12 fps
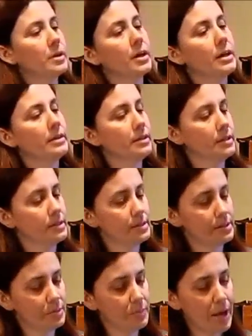got
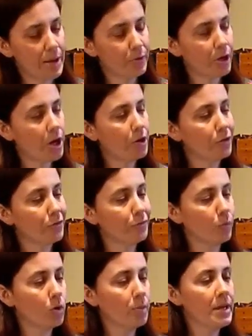this paper cutter
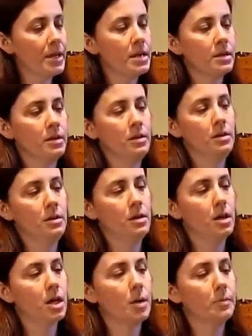for me
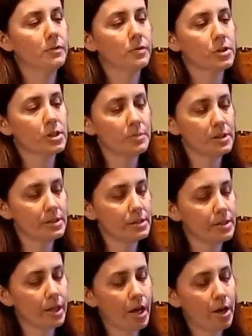a couple of Christmases
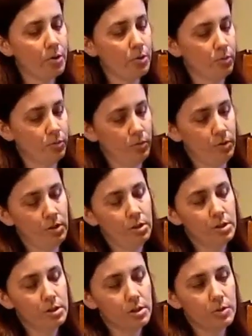ago.
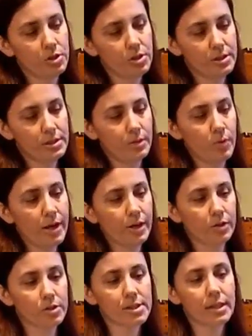So it's just the
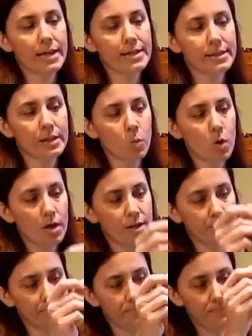regular slicing
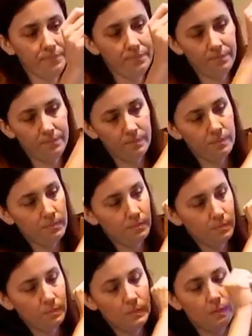one.
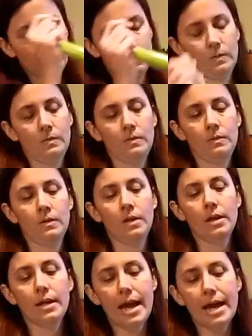
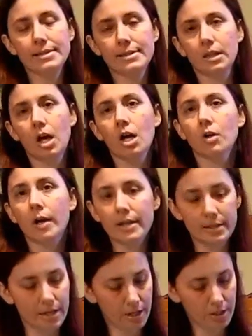And it has the lock right
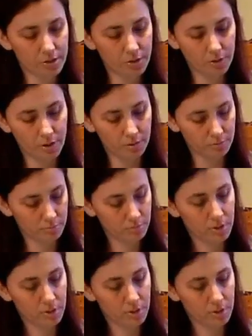there, so you don't